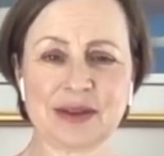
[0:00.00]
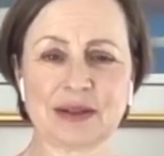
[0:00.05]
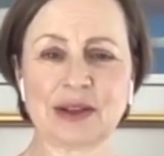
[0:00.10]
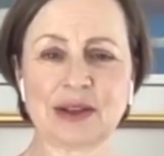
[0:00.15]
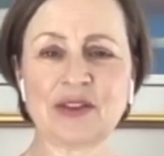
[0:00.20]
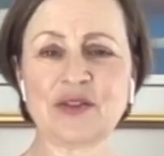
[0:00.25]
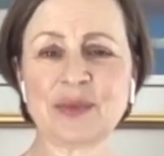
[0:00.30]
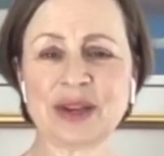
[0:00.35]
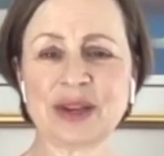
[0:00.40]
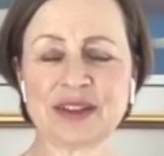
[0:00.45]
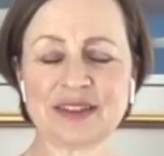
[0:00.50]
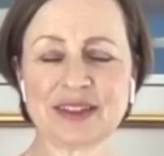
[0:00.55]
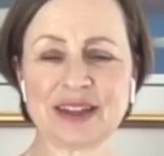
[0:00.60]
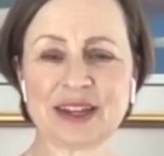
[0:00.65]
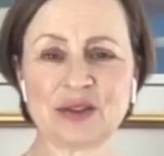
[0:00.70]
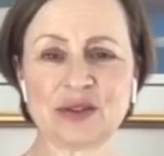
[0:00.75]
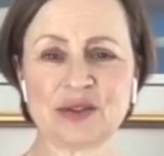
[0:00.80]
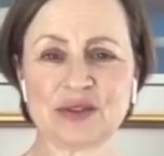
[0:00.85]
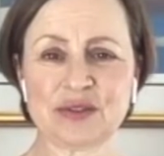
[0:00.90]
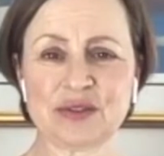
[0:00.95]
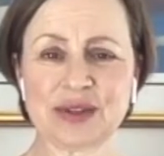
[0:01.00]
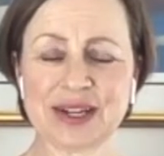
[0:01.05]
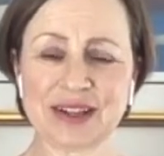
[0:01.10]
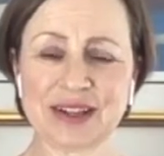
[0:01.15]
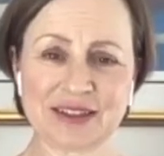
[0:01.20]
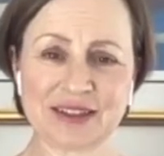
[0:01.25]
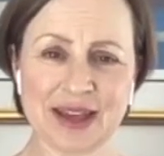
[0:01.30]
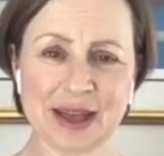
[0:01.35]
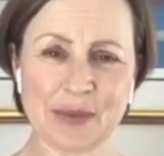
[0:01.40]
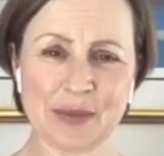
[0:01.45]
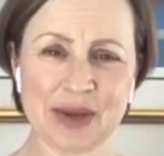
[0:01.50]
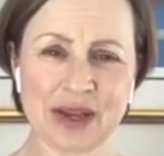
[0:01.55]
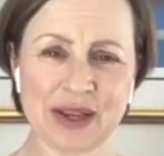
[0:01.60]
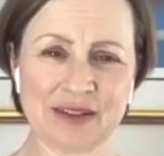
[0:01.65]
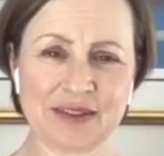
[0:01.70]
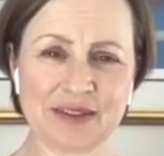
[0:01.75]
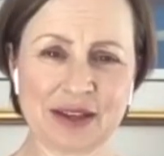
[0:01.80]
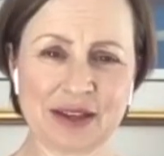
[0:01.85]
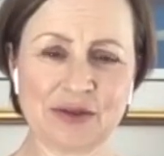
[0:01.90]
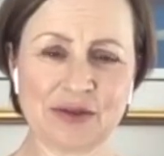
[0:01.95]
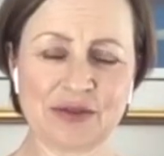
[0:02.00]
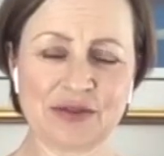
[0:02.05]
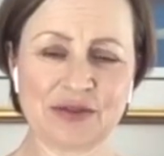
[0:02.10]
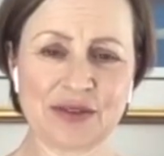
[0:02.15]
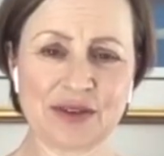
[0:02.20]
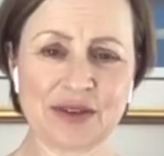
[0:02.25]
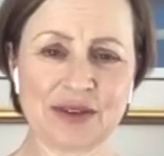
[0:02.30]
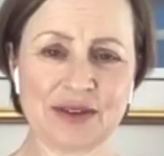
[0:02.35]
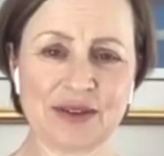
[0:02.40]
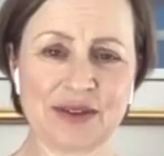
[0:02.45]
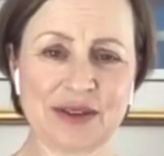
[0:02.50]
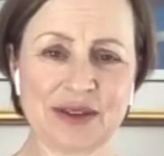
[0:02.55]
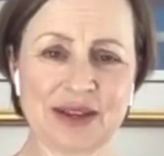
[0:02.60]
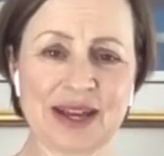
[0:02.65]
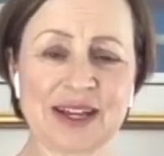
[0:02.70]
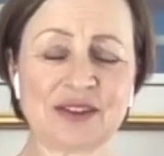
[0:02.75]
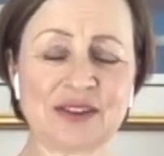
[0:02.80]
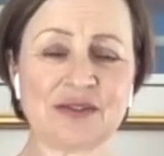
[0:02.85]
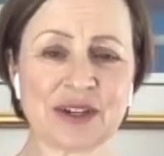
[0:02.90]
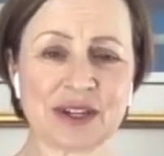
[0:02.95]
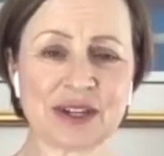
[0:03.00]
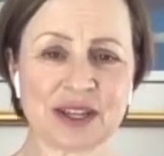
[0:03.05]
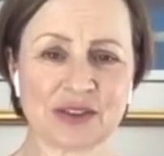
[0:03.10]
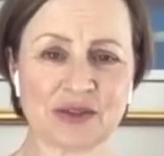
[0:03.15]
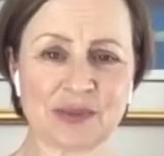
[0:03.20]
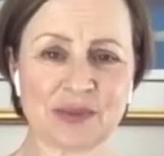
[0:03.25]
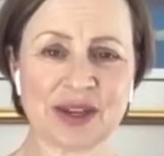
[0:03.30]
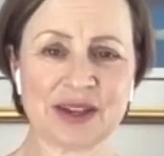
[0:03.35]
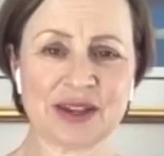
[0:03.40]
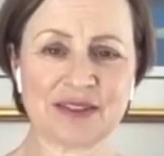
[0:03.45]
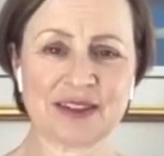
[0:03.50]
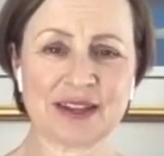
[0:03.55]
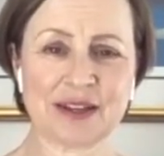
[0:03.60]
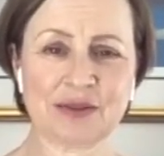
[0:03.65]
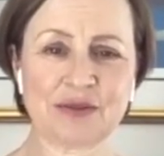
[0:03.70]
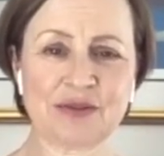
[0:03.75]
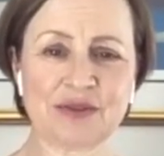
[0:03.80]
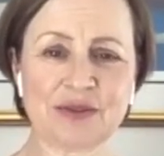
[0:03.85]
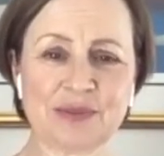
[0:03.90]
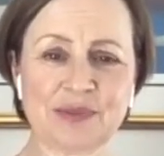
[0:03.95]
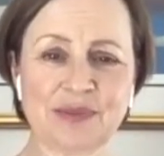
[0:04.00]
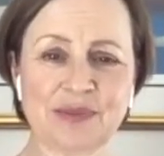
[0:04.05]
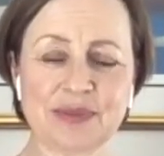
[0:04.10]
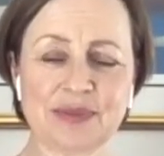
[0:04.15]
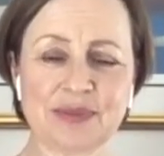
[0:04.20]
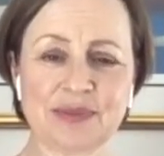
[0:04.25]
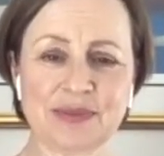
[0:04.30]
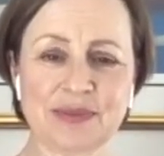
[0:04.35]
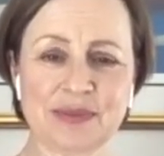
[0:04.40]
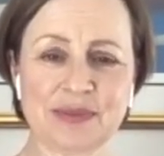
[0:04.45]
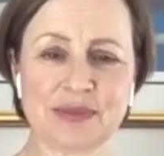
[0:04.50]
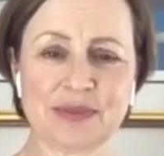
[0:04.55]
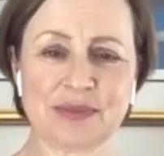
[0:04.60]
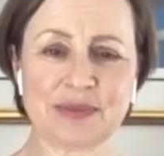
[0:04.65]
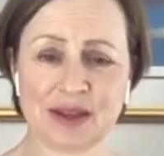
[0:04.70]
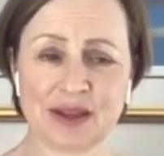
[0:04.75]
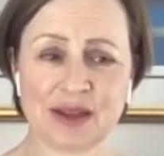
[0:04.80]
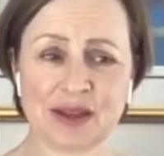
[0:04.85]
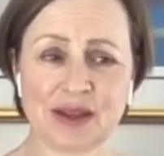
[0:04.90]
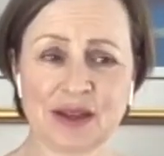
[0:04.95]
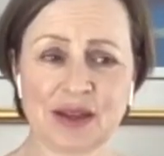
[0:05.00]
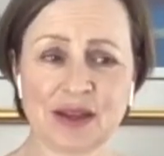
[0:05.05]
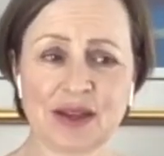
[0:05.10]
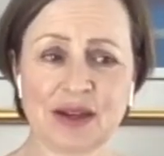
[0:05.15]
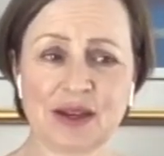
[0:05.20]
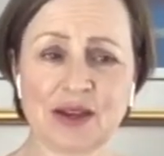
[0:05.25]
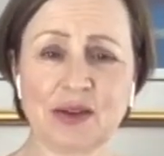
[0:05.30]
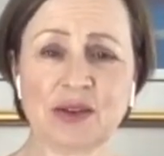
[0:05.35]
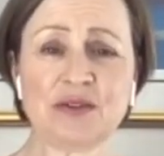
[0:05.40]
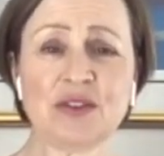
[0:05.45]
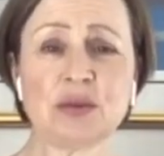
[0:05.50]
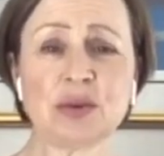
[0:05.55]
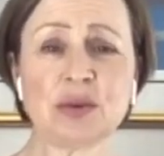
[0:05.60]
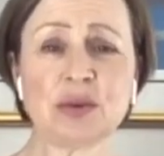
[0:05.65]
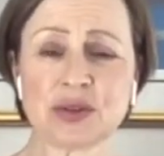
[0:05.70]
love myself, accept myself, and forgive myself. Now, if you were